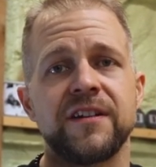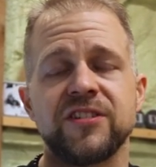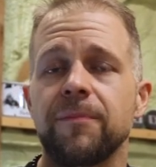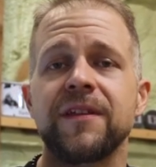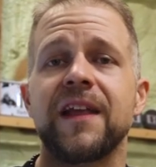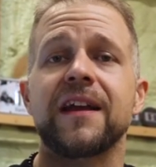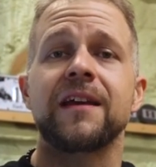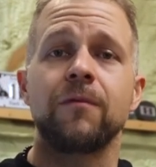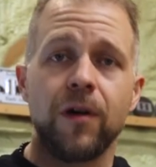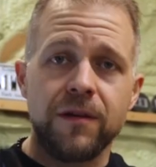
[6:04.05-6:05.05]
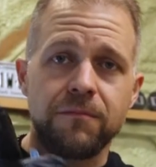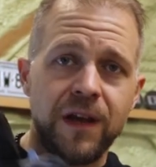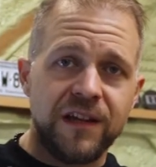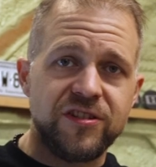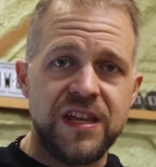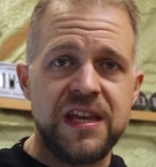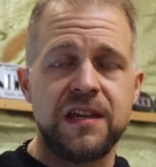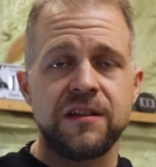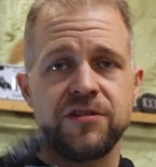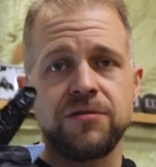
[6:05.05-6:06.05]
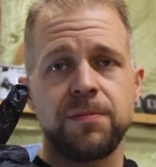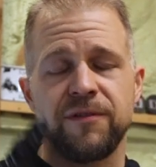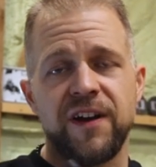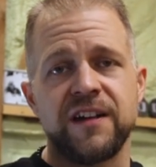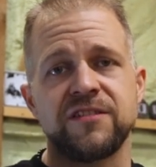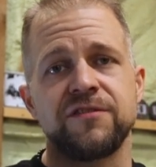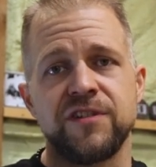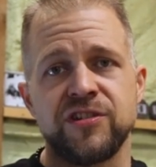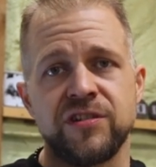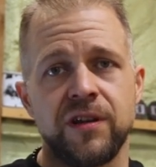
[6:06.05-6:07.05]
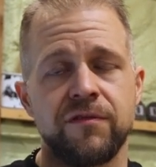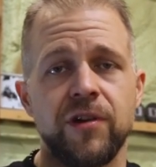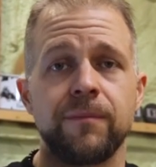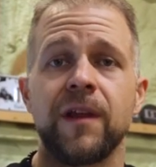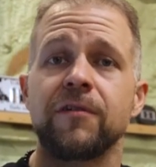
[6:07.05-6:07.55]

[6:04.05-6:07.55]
Something that can, one, manage the heat, and two, provide sufficient enough grip.